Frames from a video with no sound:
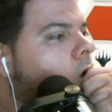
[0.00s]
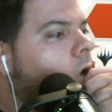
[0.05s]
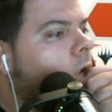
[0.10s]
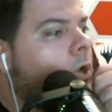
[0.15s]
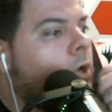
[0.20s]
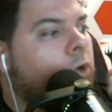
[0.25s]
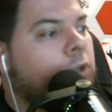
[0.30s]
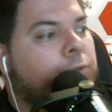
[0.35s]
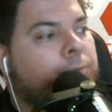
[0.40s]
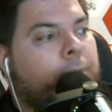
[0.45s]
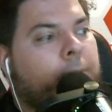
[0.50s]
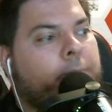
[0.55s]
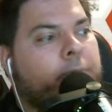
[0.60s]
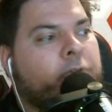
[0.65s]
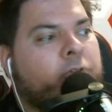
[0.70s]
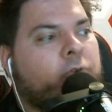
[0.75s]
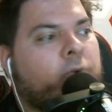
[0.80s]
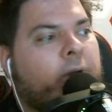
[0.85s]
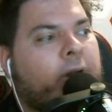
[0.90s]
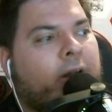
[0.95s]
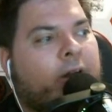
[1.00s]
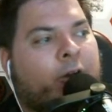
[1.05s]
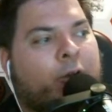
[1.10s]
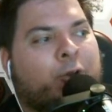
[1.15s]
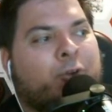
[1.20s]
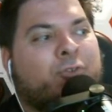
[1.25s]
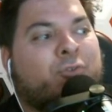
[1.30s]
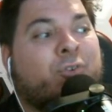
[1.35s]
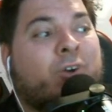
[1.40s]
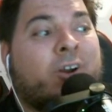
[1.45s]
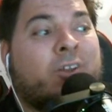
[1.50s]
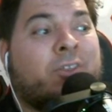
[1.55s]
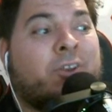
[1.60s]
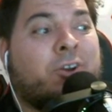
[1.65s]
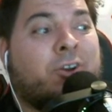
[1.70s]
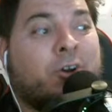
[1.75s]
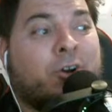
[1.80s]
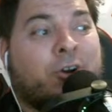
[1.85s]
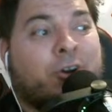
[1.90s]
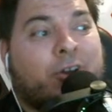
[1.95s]
Goosebump is great. Are you afraid of the
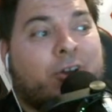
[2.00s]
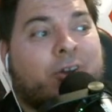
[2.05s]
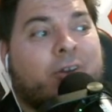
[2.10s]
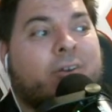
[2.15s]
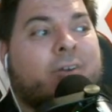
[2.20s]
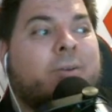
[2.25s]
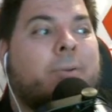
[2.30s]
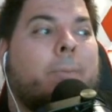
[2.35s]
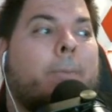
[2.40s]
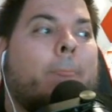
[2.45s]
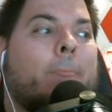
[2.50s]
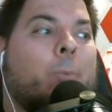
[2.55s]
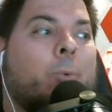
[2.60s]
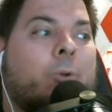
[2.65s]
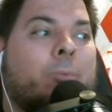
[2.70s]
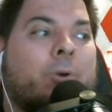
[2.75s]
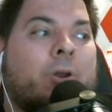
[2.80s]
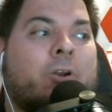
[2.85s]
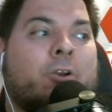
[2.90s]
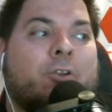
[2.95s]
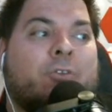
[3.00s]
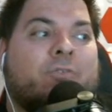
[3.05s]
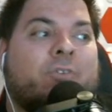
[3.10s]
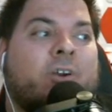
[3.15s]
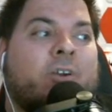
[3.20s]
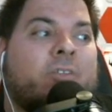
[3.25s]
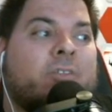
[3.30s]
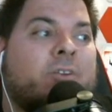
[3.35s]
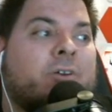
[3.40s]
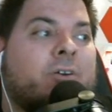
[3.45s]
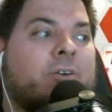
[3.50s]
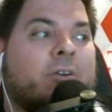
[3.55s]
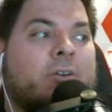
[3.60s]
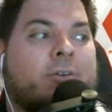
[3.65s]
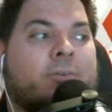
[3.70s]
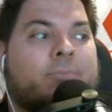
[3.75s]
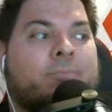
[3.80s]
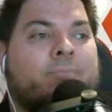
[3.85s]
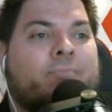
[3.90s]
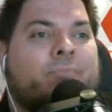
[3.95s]
dark? What about Are You Afraid of the Dark?
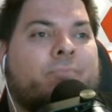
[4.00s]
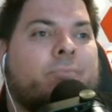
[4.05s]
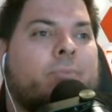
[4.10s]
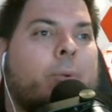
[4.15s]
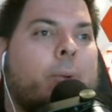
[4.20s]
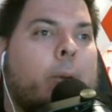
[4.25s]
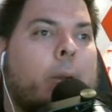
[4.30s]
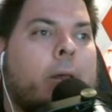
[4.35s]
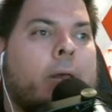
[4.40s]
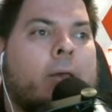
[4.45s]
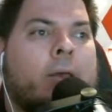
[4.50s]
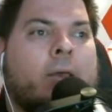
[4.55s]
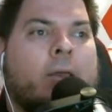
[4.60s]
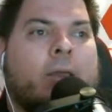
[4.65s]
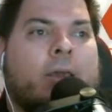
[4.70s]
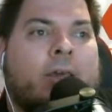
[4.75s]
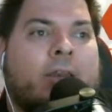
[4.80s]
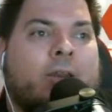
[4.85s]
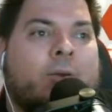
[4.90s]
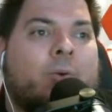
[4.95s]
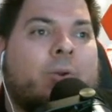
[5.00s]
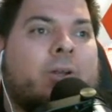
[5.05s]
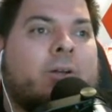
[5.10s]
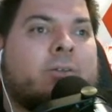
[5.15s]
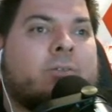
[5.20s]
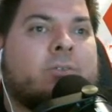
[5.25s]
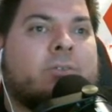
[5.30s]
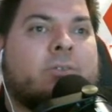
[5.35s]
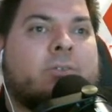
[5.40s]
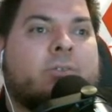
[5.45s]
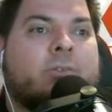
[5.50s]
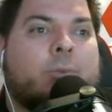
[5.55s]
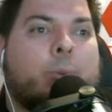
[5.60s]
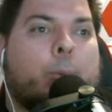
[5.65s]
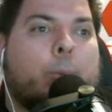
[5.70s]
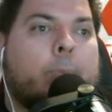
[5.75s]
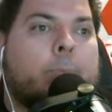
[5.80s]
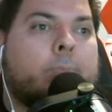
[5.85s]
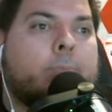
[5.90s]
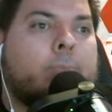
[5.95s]
Anyone else
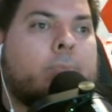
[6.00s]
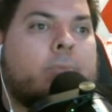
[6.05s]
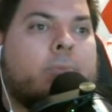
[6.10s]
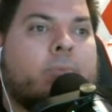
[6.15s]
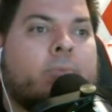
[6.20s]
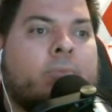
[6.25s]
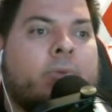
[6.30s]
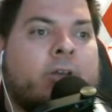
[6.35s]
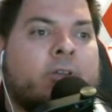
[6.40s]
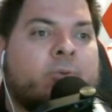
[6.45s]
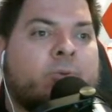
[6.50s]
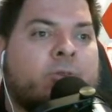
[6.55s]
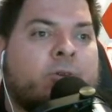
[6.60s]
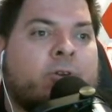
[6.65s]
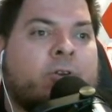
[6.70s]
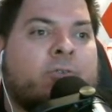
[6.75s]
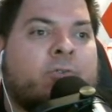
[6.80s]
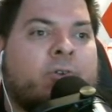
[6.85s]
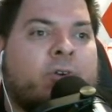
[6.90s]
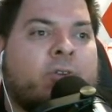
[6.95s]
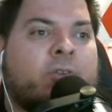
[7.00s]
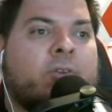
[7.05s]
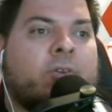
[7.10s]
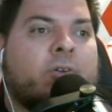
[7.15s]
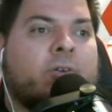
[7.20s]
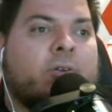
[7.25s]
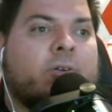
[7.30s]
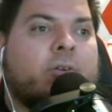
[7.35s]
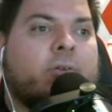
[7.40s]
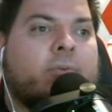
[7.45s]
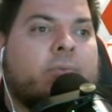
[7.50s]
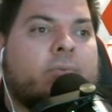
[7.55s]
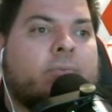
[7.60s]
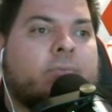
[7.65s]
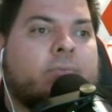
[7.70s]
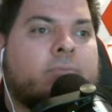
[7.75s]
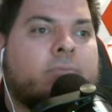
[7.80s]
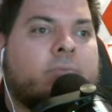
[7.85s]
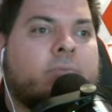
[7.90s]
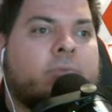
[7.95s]
mess with Are You Afraid of the Dark?
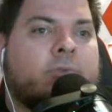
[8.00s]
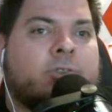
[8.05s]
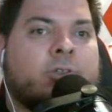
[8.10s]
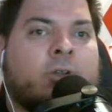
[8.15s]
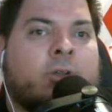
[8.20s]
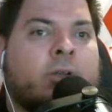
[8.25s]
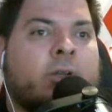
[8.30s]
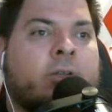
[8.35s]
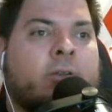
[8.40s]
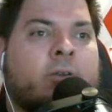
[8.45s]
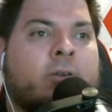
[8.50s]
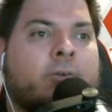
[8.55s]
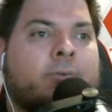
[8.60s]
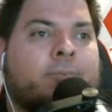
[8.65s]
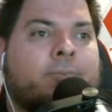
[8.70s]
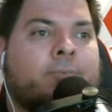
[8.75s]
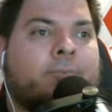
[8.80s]
That's all I need to know.